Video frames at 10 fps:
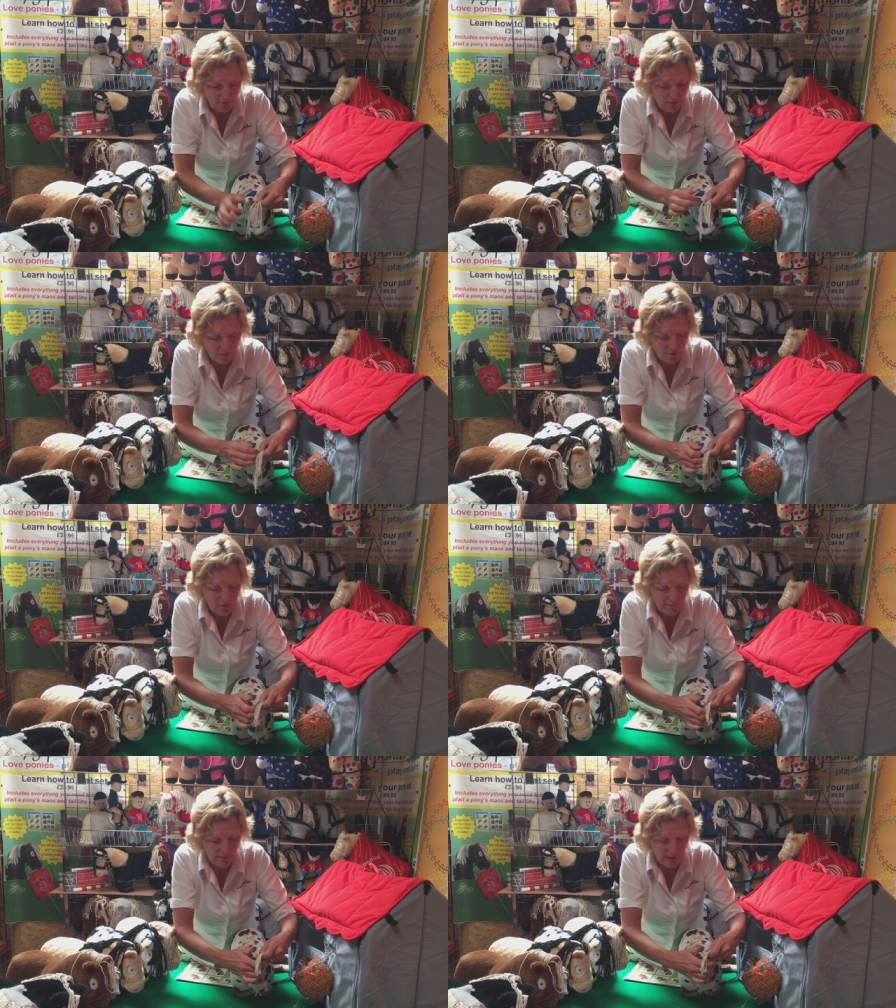So
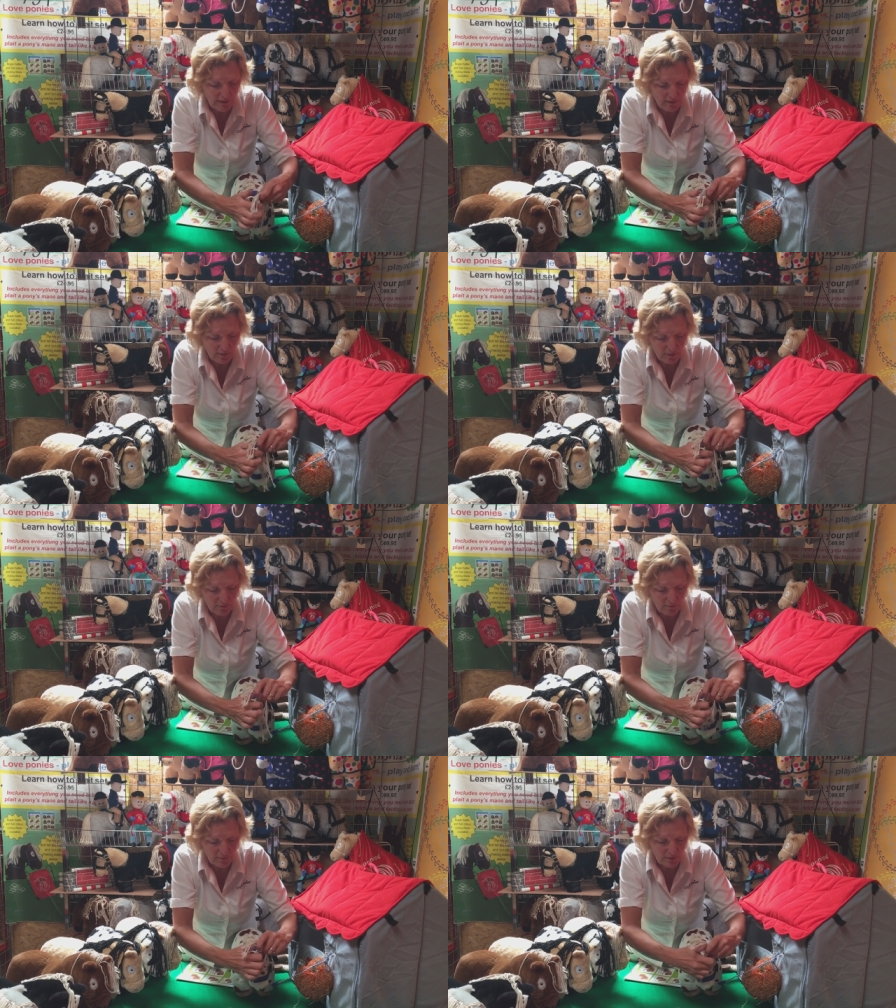over,
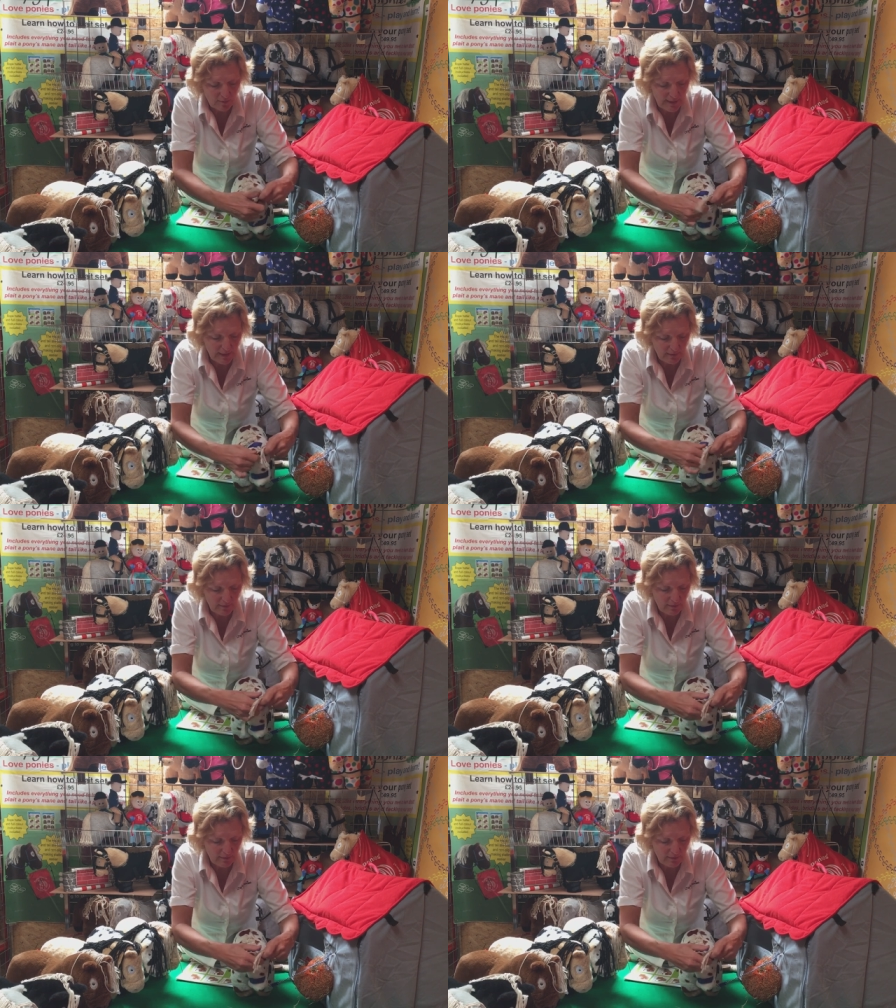oops come here,